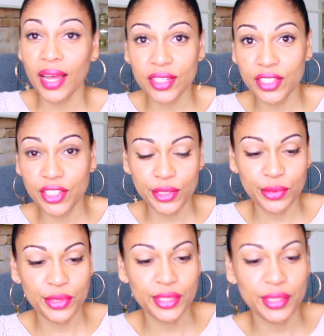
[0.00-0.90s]
could
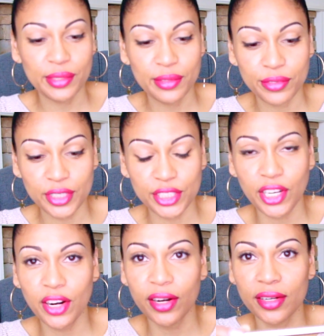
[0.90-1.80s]
use for
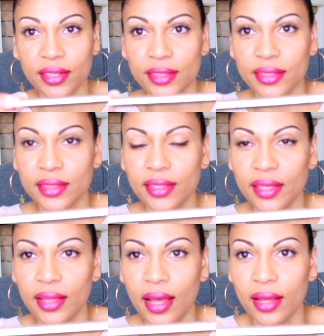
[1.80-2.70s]
sure. Look
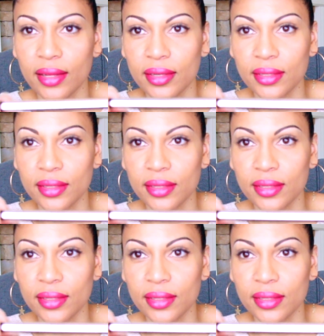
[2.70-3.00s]
at that.